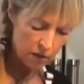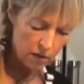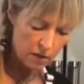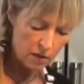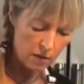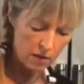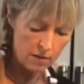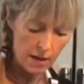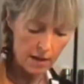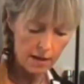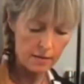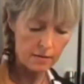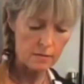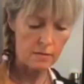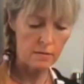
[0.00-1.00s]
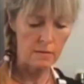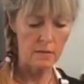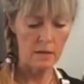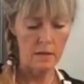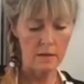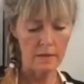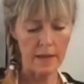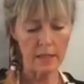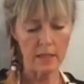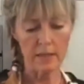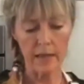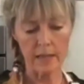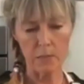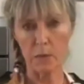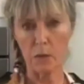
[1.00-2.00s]
Look at that.
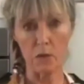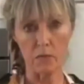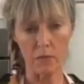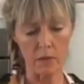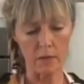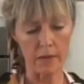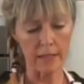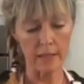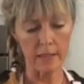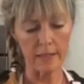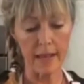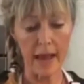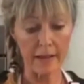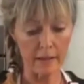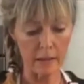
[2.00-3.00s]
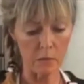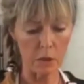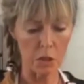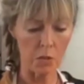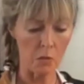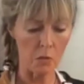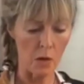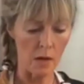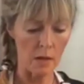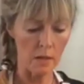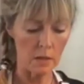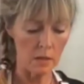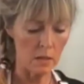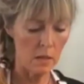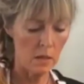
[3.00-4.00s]
That's beautiful. That's exactly what you
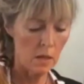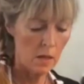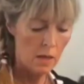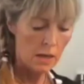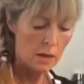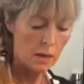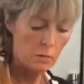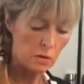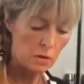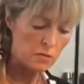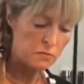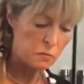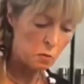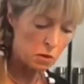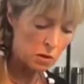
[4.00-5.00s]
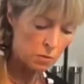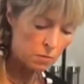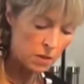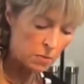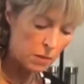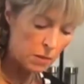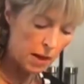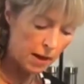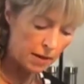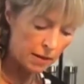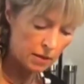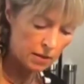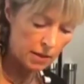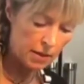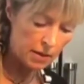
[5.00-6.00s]
want. And we're gonna form the
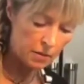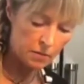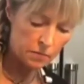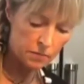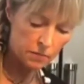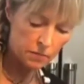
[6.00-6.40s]
patties now.